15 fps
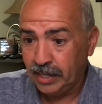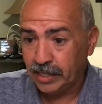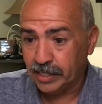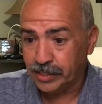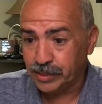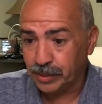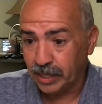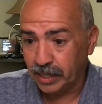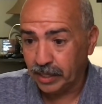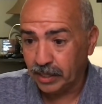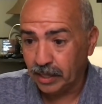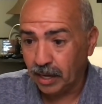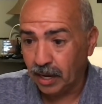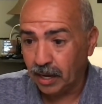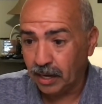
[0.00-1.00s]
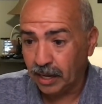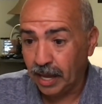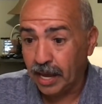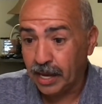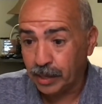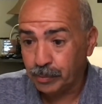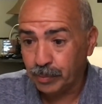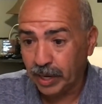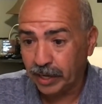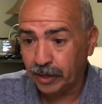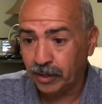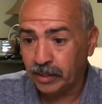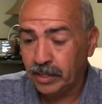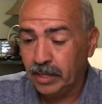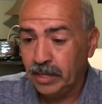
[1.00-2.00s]
It's and
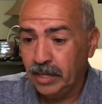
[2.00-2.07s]
better.